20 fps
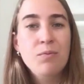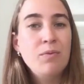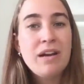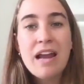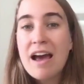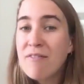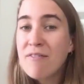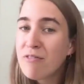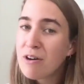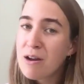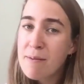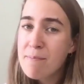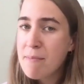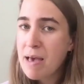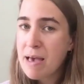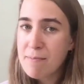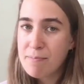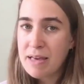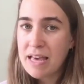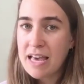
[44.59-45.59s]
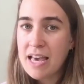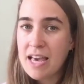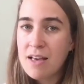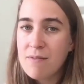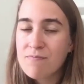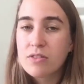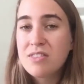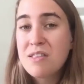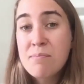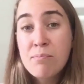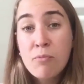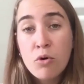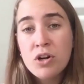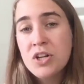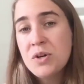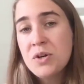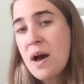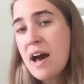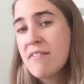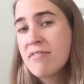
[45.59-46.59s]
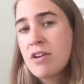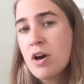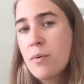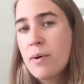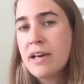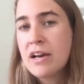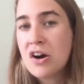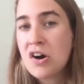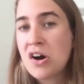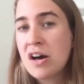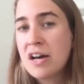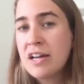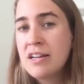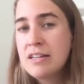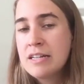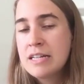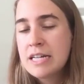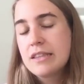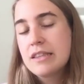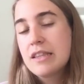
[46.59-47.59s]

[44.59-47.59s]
whatever it may be, the more you have going on,